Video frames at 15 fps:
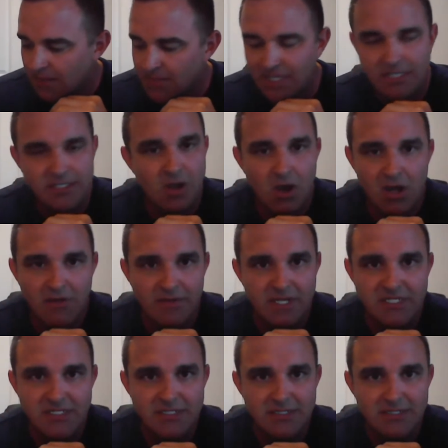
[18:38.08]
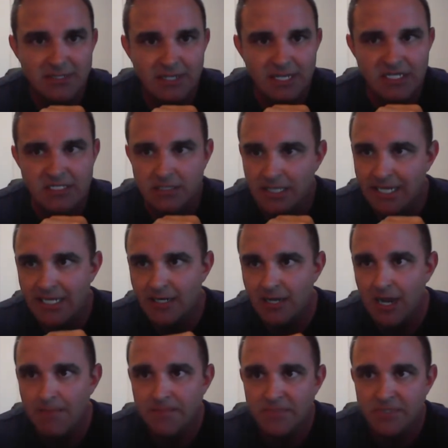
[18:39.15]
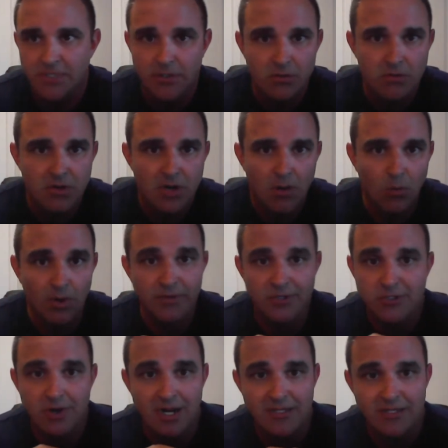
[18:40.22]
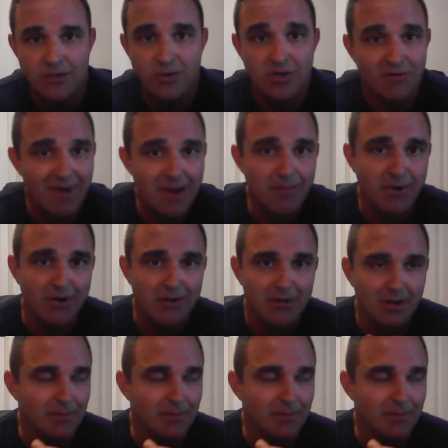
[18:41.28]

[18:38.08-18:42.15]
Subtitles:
because all of this is leading up to what they're trying to do in November.